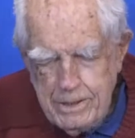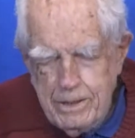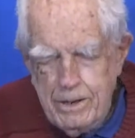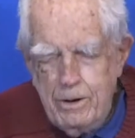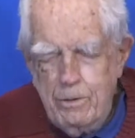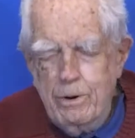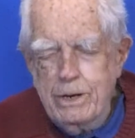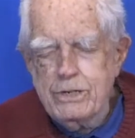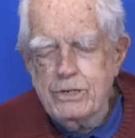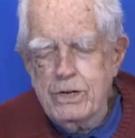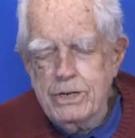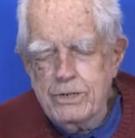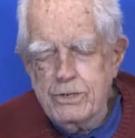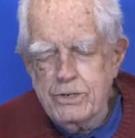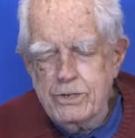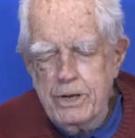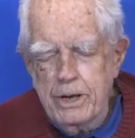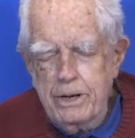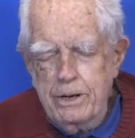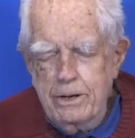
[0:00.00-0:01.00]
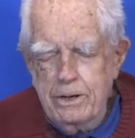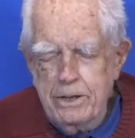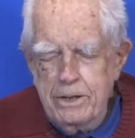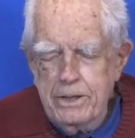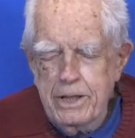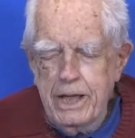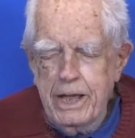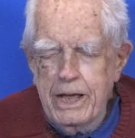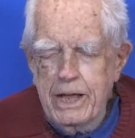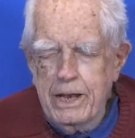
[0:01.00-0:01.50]
originally signaled
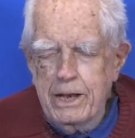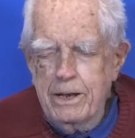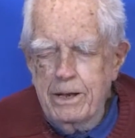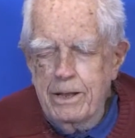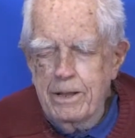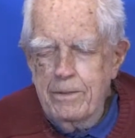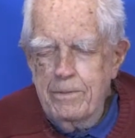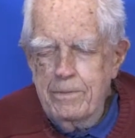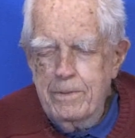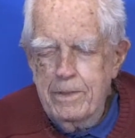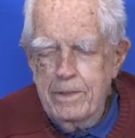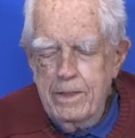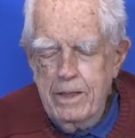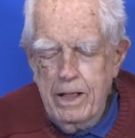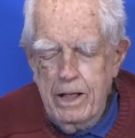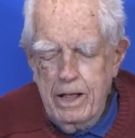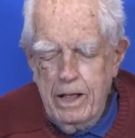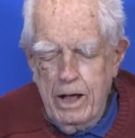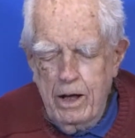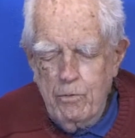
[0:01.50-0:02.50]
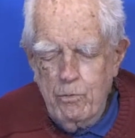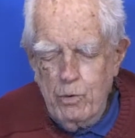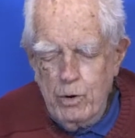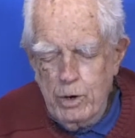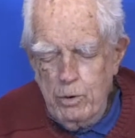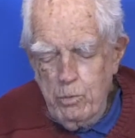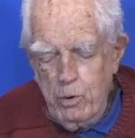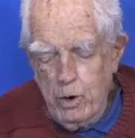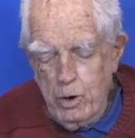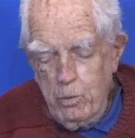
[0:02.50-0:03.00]
the end of
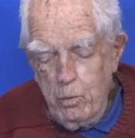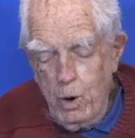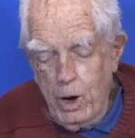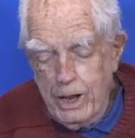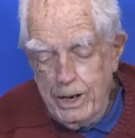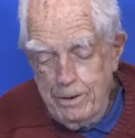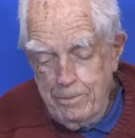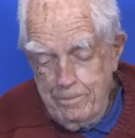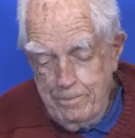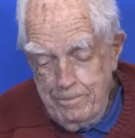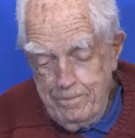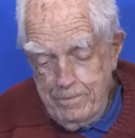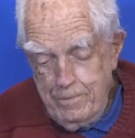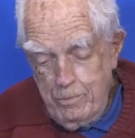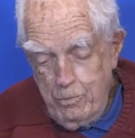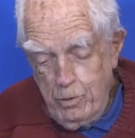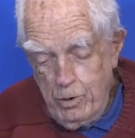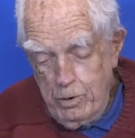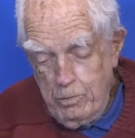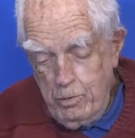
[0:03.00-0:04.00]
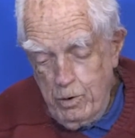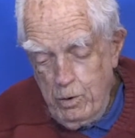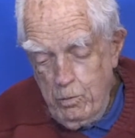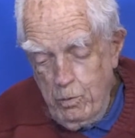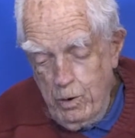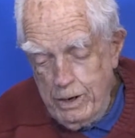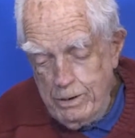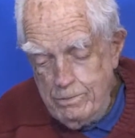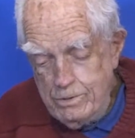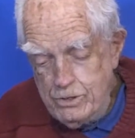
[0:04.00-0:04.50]
World War I. World
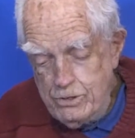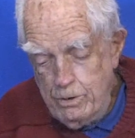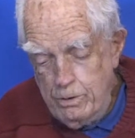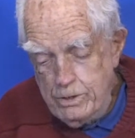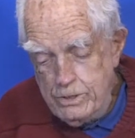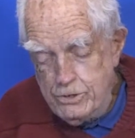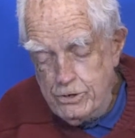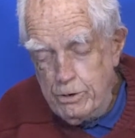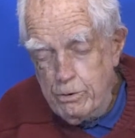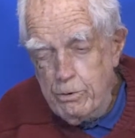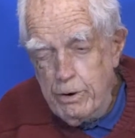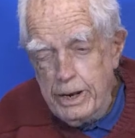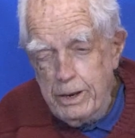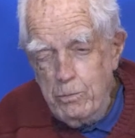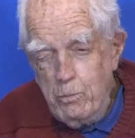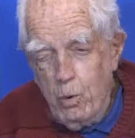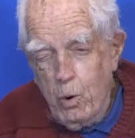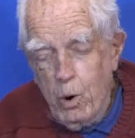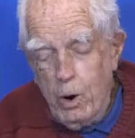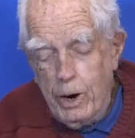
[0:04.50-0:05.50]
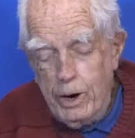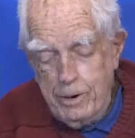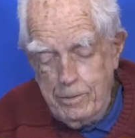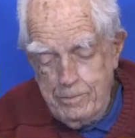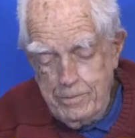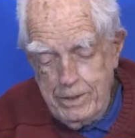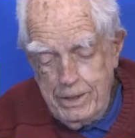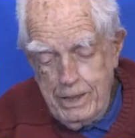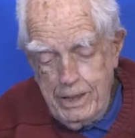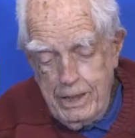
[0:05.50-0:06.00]
War I was known as the Great War.
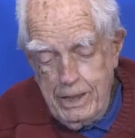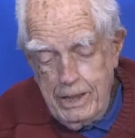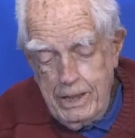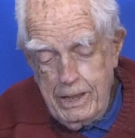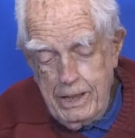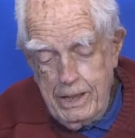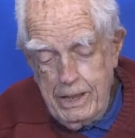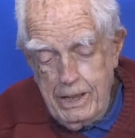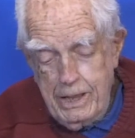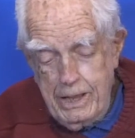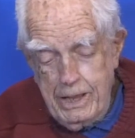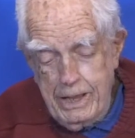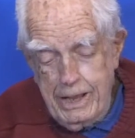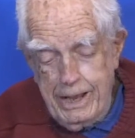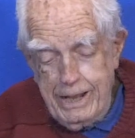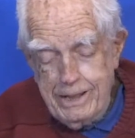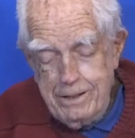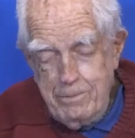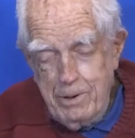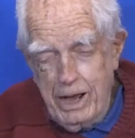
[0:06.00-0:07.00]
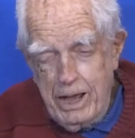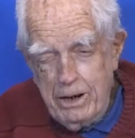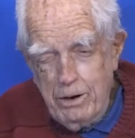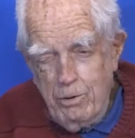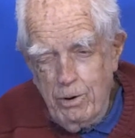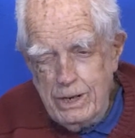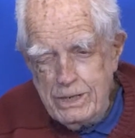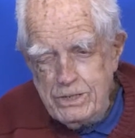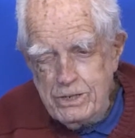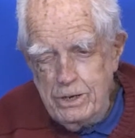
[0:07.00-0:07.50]
And the motto
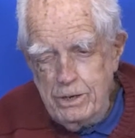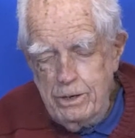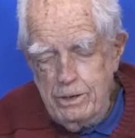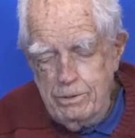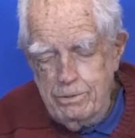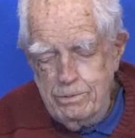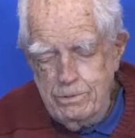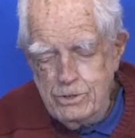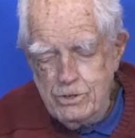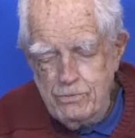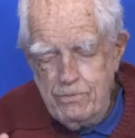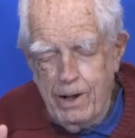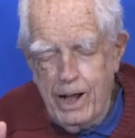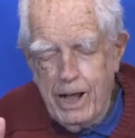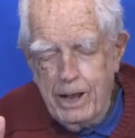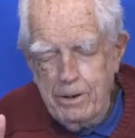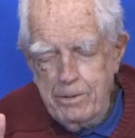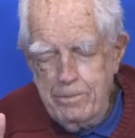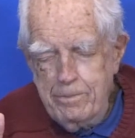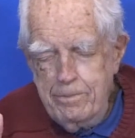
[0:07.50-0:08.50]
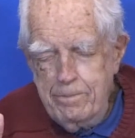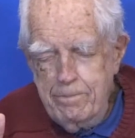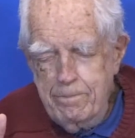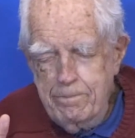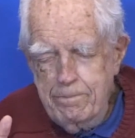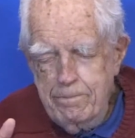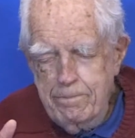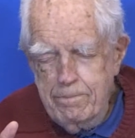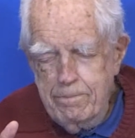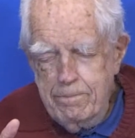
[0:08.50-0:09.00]
was it was fought,
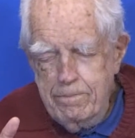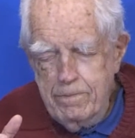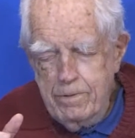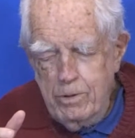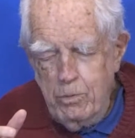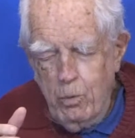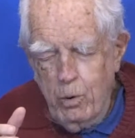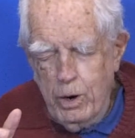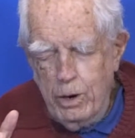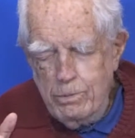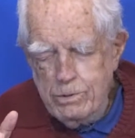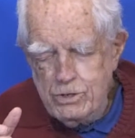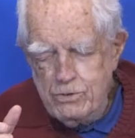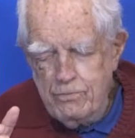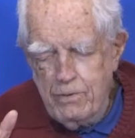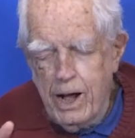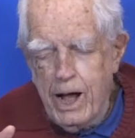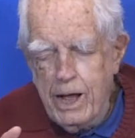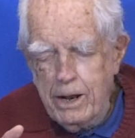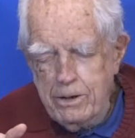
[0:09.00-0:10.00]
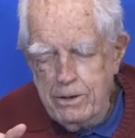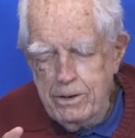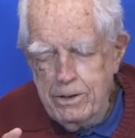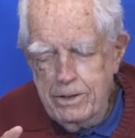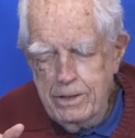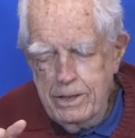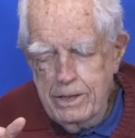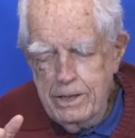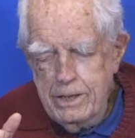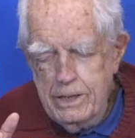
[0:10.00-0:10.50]
the war was fought
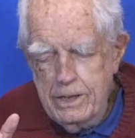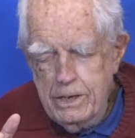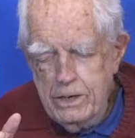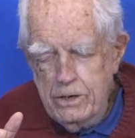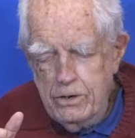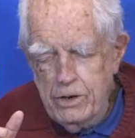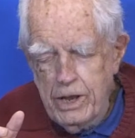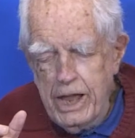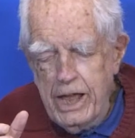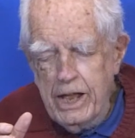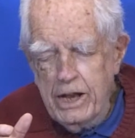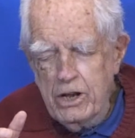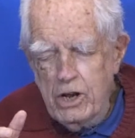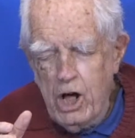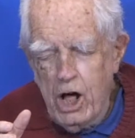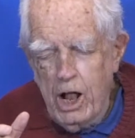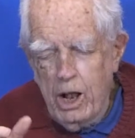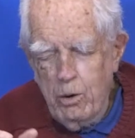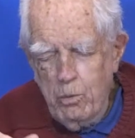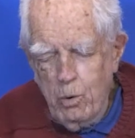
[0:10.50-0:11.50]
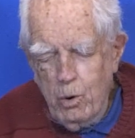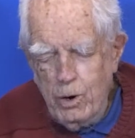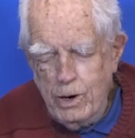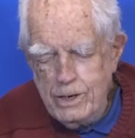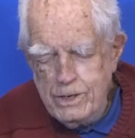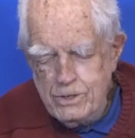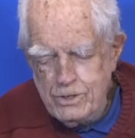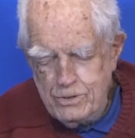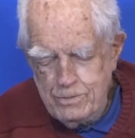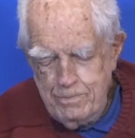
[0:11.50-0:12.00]
to end all
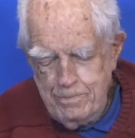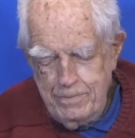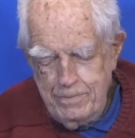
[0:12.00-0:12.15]
wars.